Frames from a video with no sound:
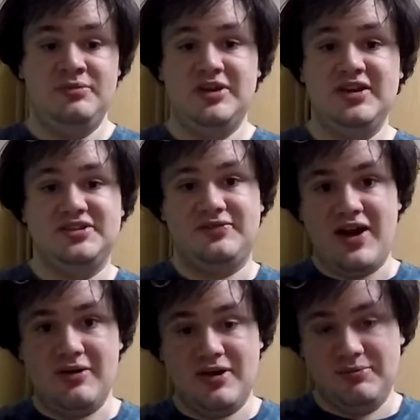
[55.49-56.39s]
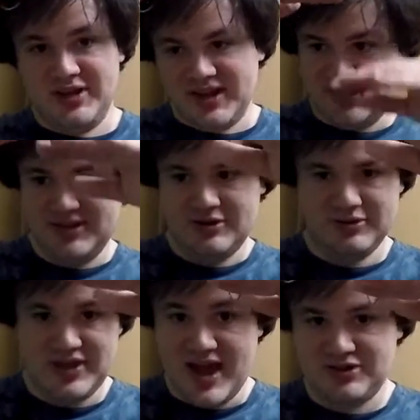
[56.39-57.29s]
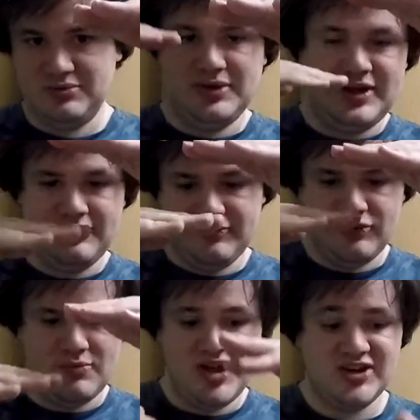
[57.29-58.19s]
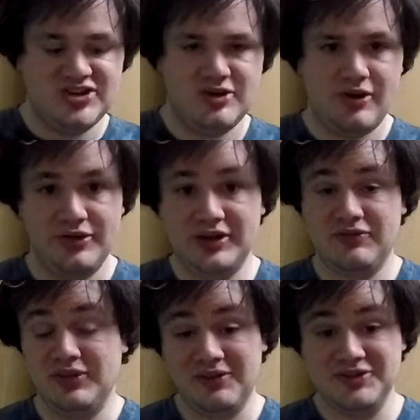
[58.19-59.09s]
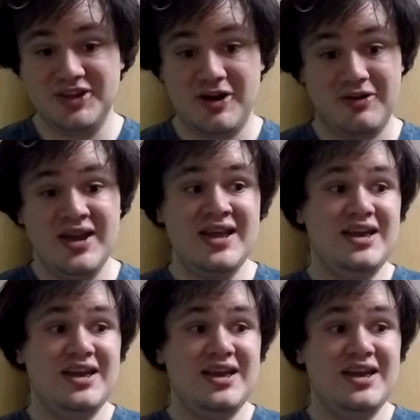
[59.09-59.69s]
because of how complex, the actual formation, all the different levels are.